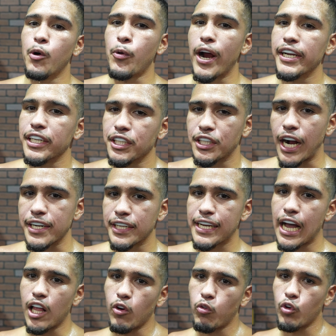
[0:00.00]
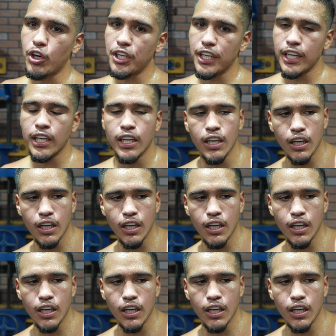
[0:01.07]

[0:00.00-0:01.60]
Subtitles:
and raised in Stockton, California.